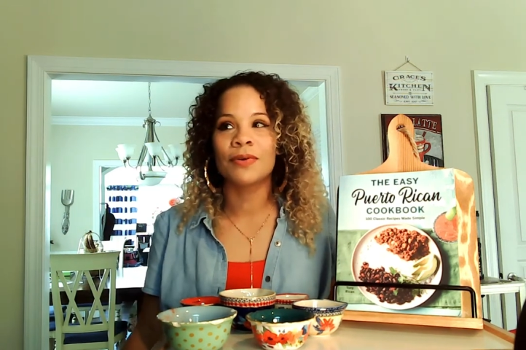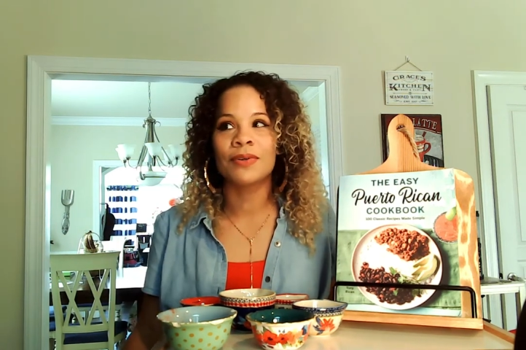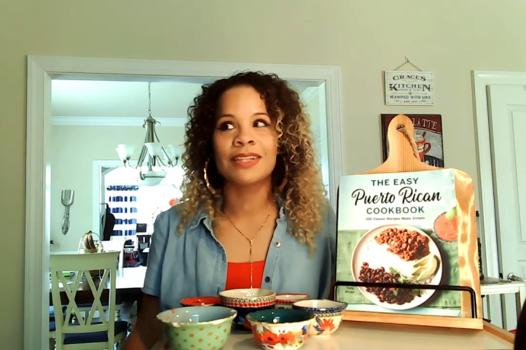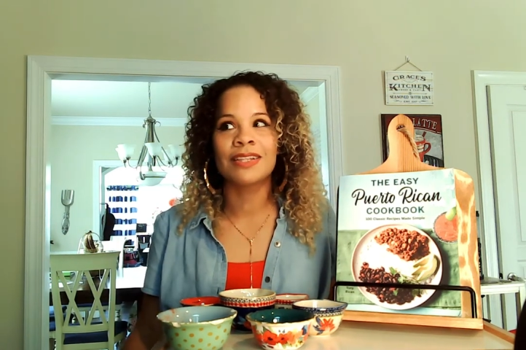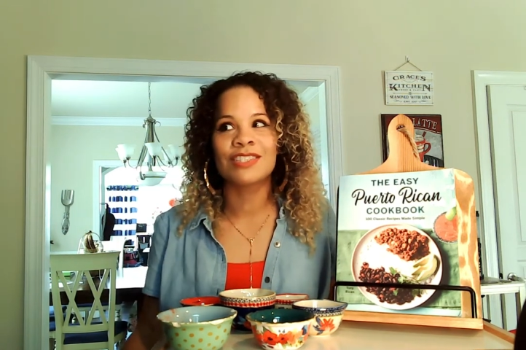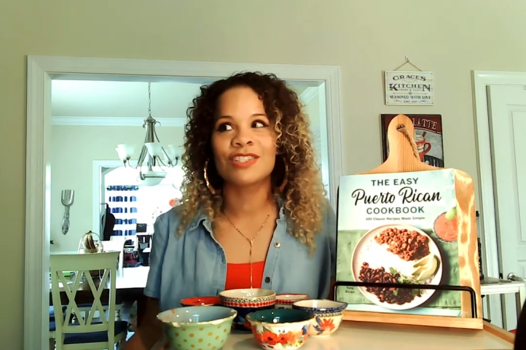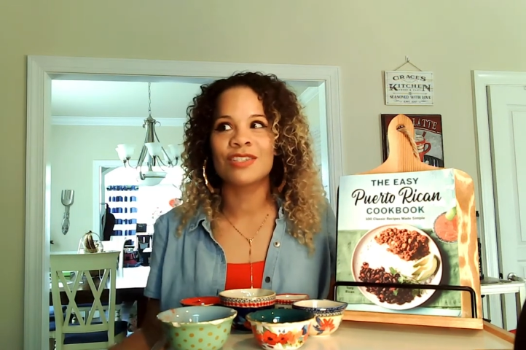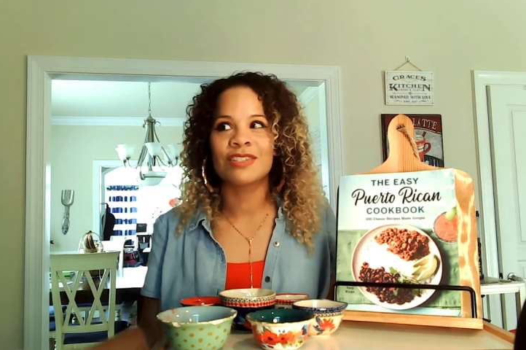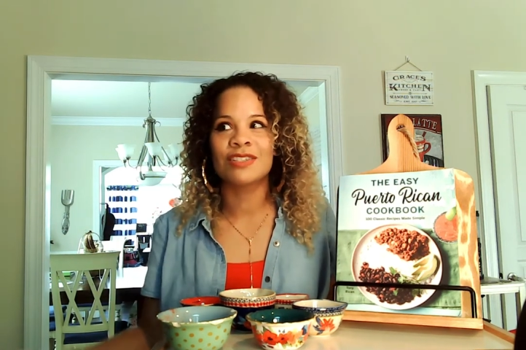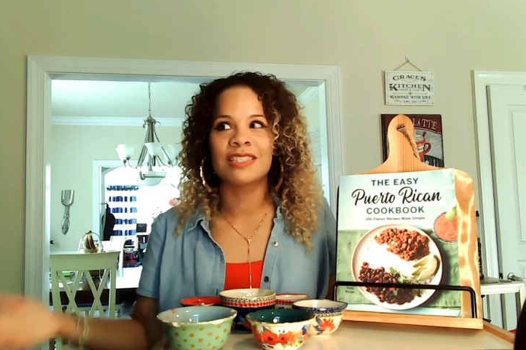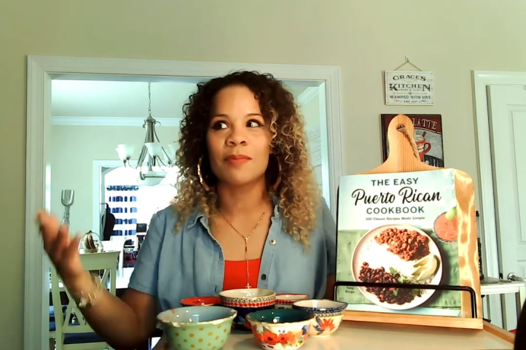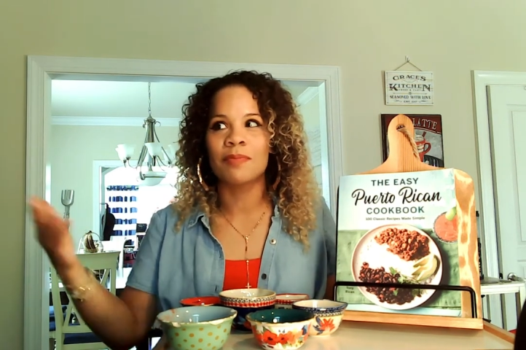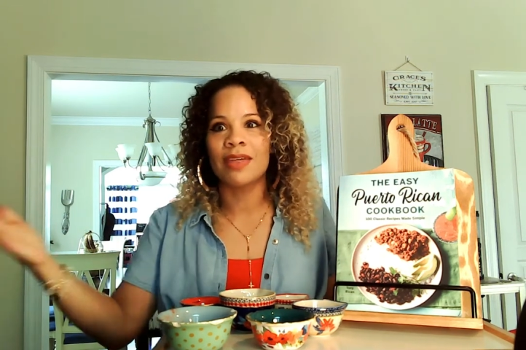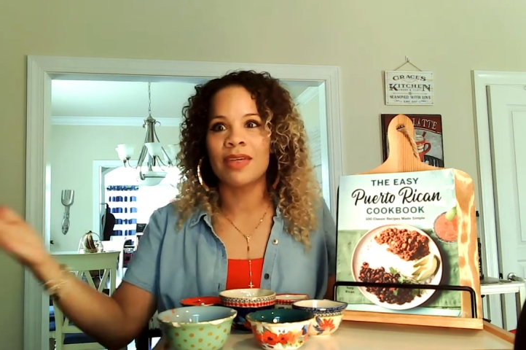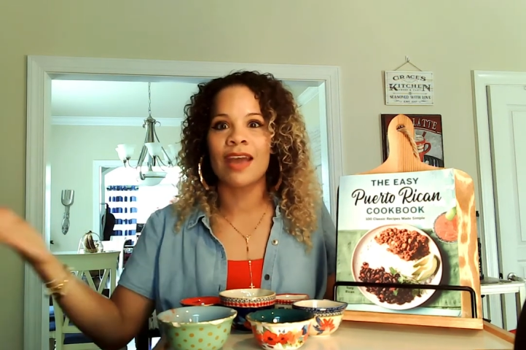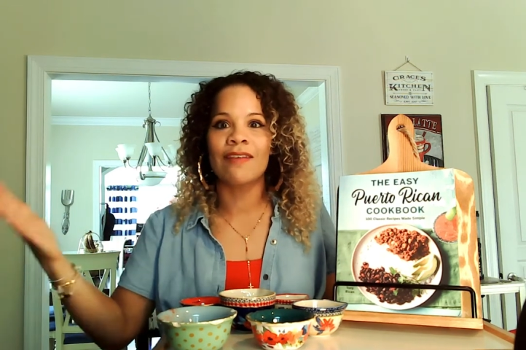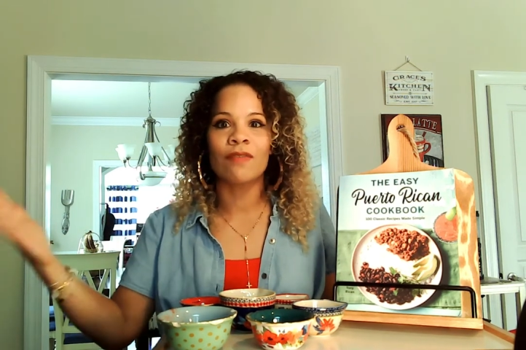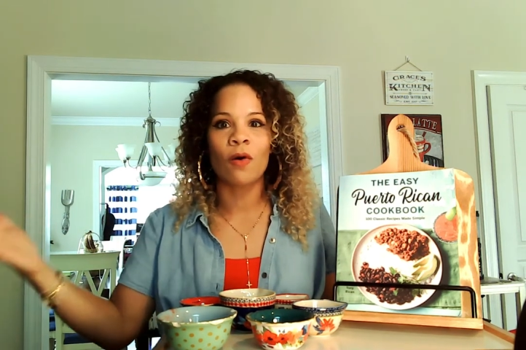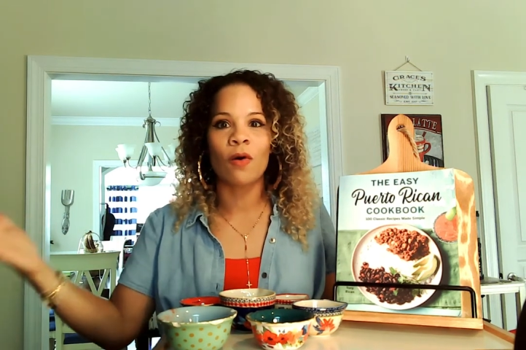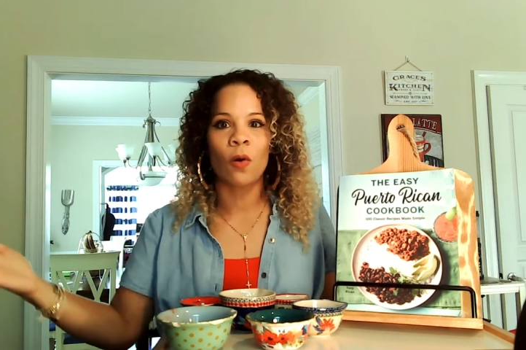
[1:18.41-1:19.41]
It's just something
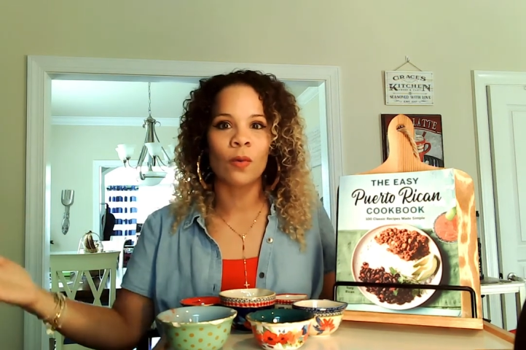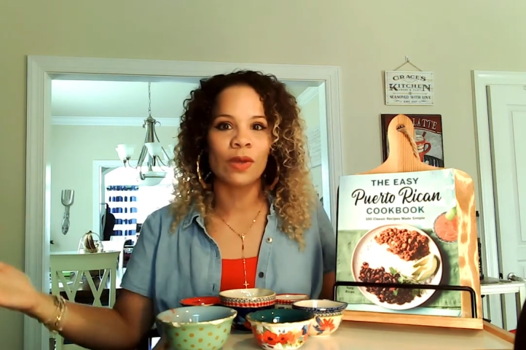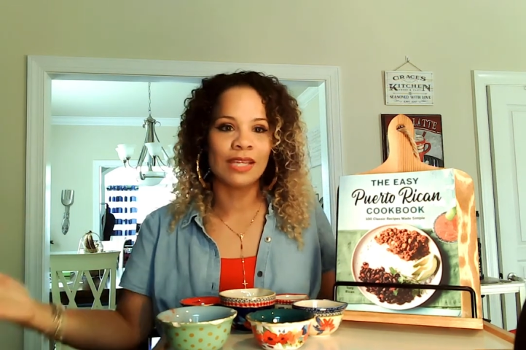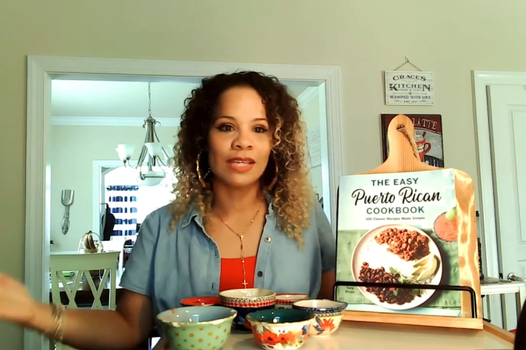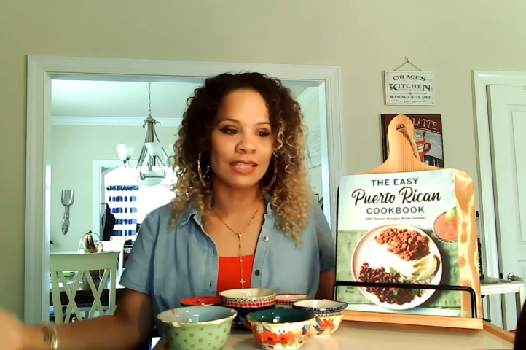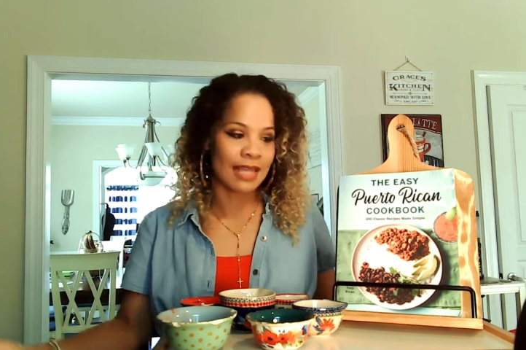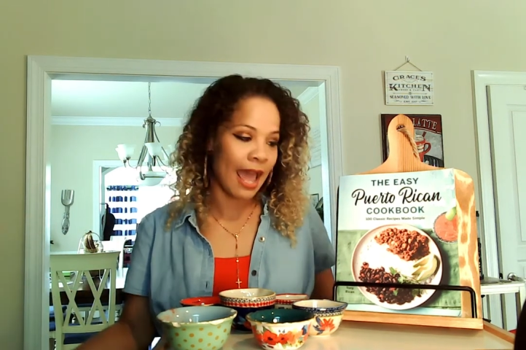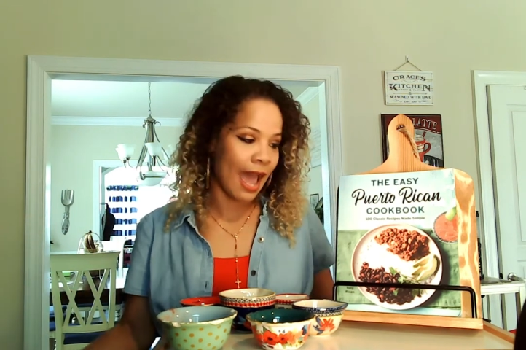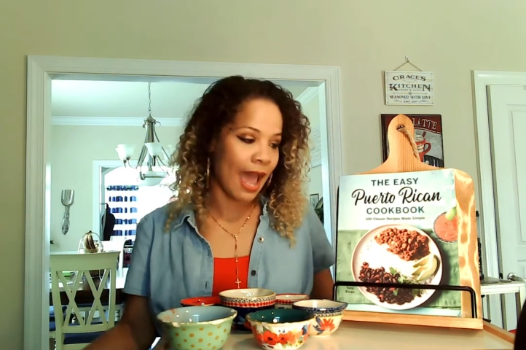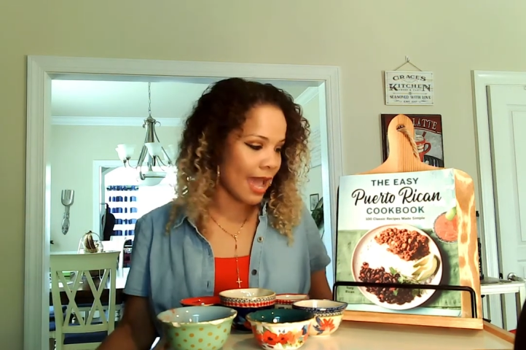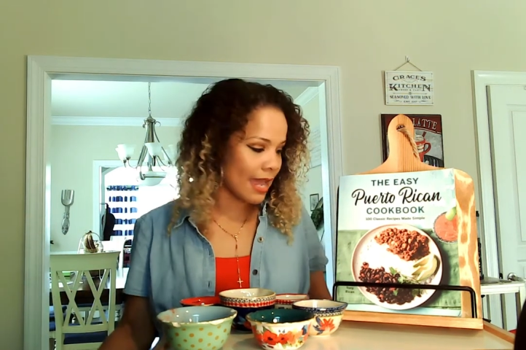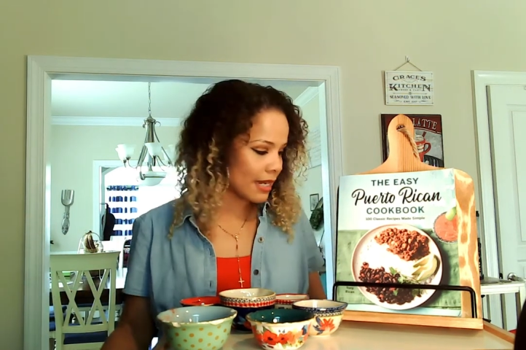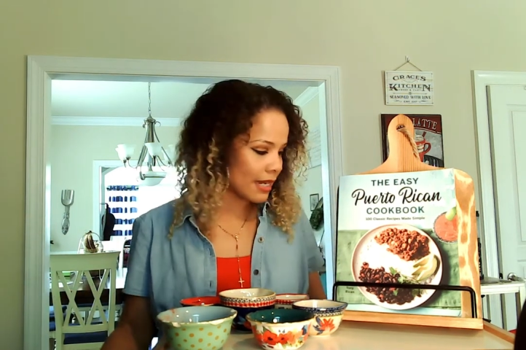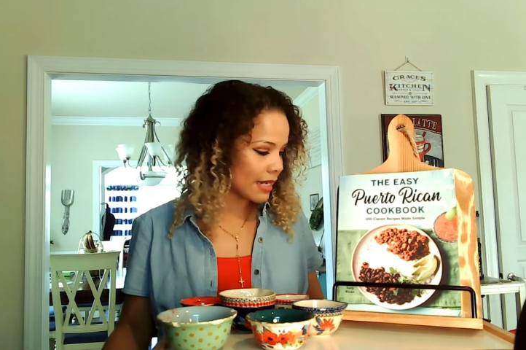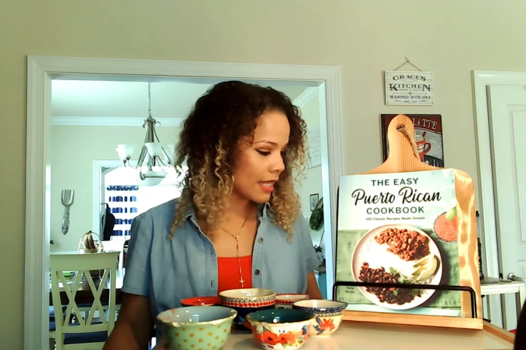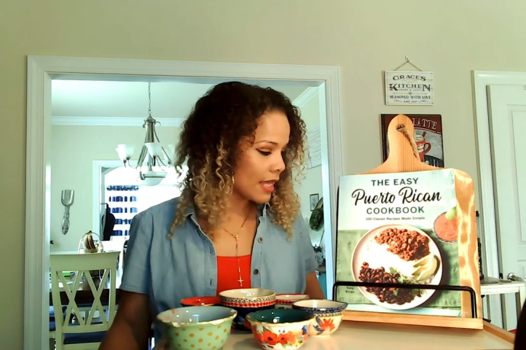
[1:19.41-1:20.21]
I've always had.